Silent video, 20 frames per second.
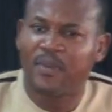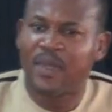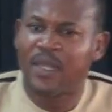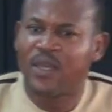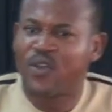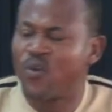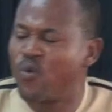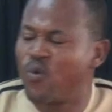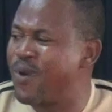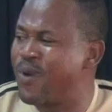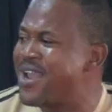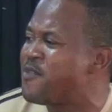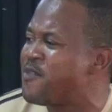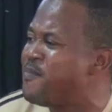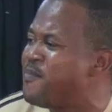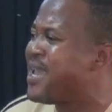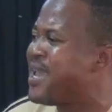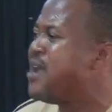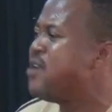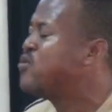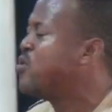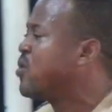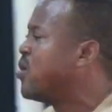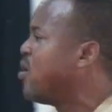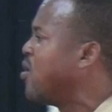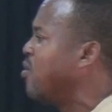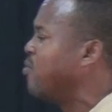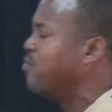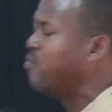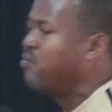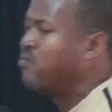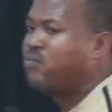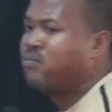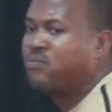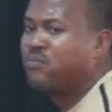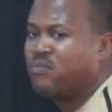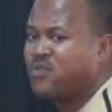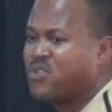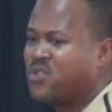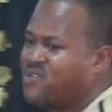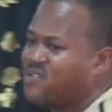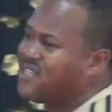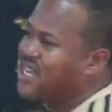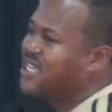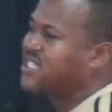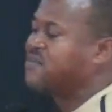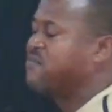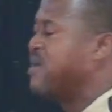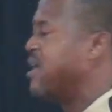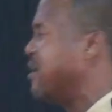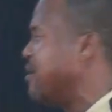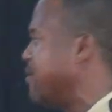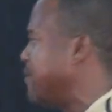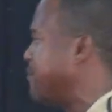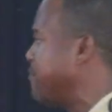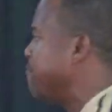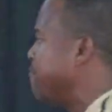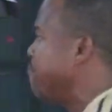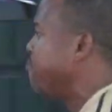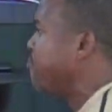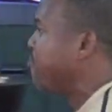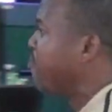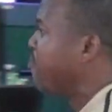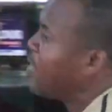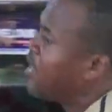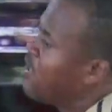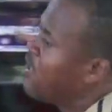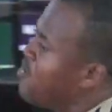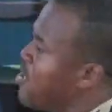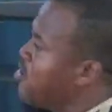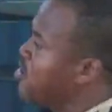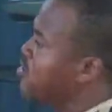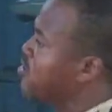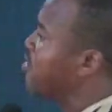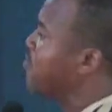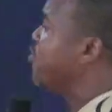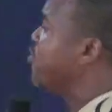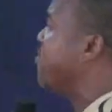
So words began to come. Useless man. You are not up to